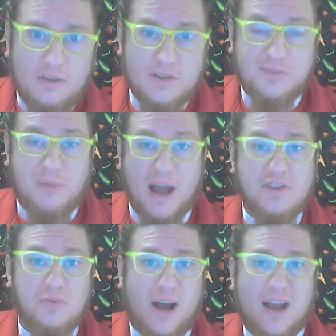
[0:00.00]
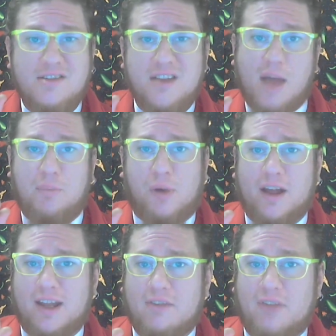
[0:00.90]
spice wise, I'd
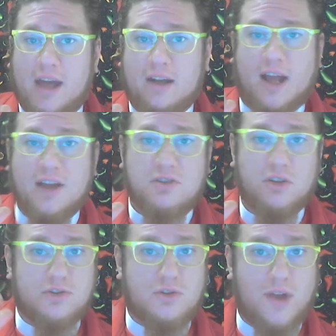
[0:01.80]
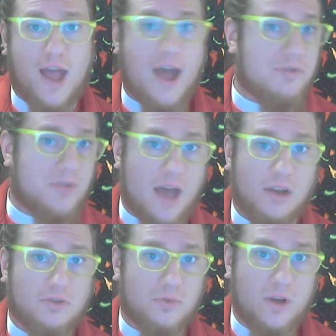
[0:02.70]
probably give that a nice little two and a half out
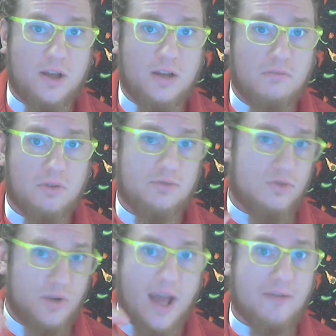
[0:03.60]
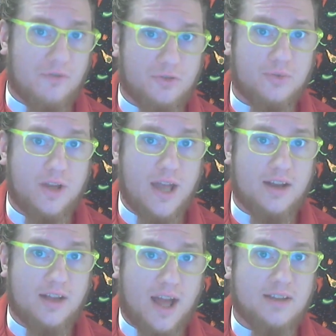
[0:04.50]
of three, two and a half or three
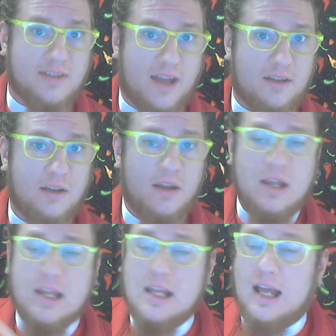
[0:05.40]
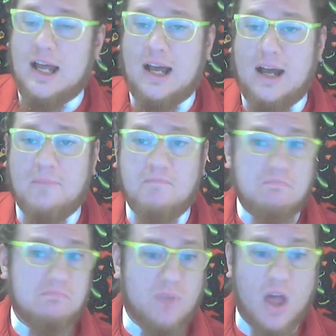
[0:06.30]
out of, out of ten. Um,
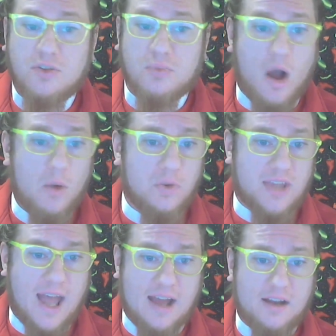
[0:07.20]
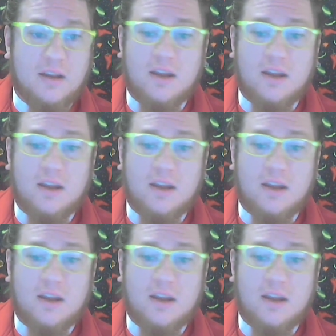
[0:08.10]
nothing wrong with that.